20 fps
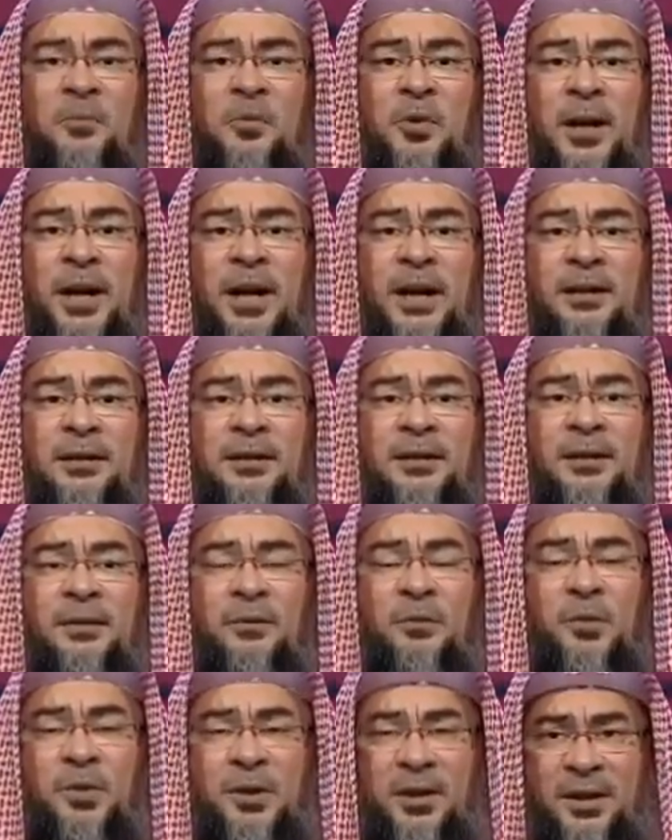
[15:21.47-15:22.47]
prayed
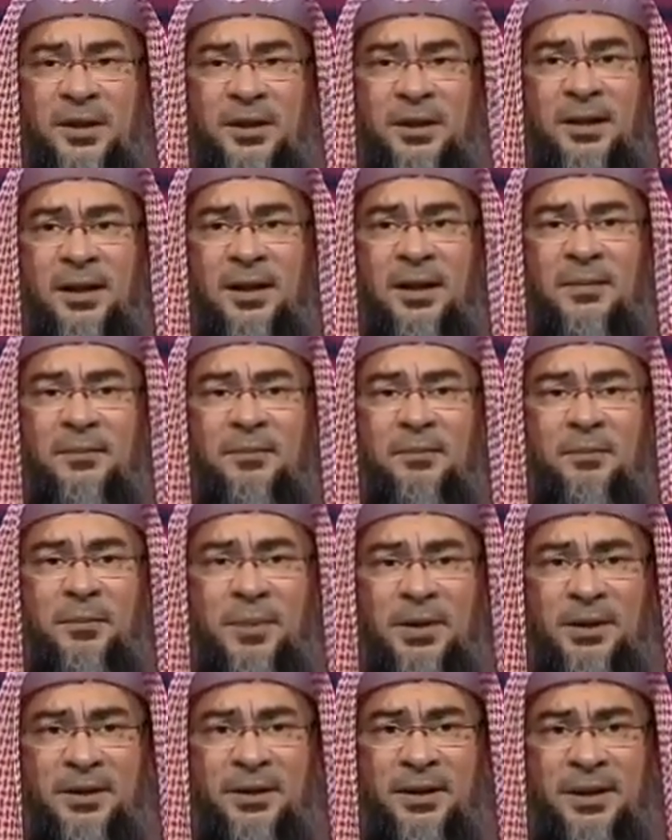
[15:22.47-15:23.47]
within the
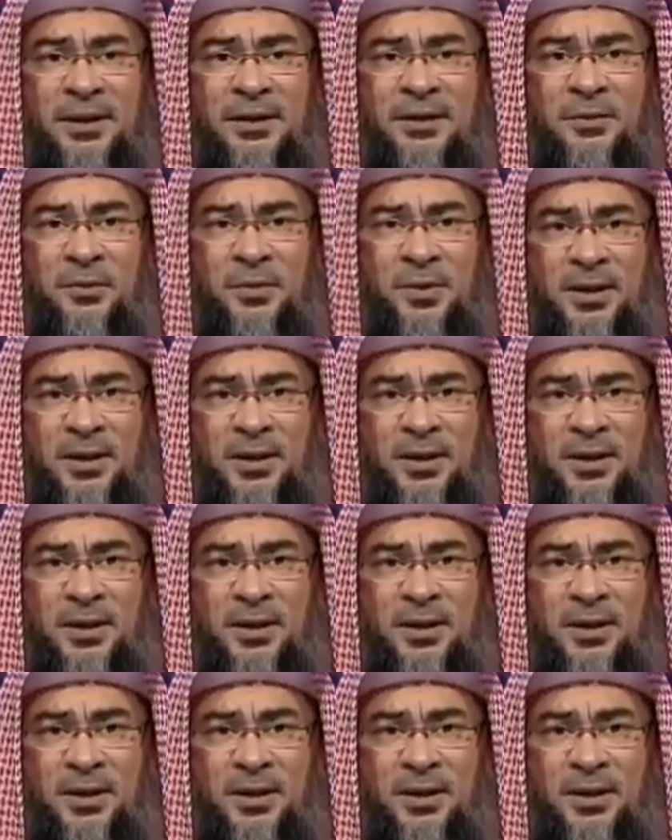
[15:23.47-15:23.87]
buildings,